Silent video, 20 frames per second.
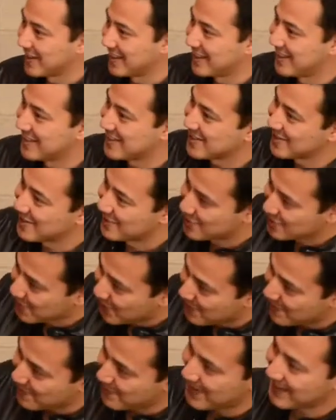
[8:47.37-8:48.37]
and then sort of
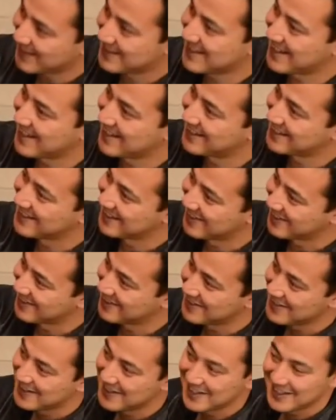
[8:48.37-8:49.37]
drop it back down,
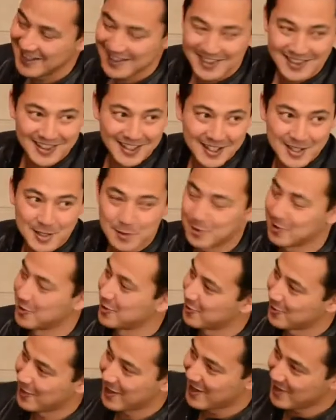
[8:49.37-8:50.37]
like you were in
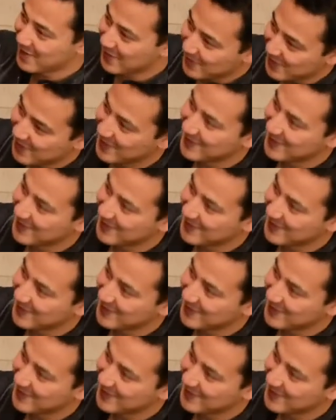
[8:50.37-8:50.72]
a rave.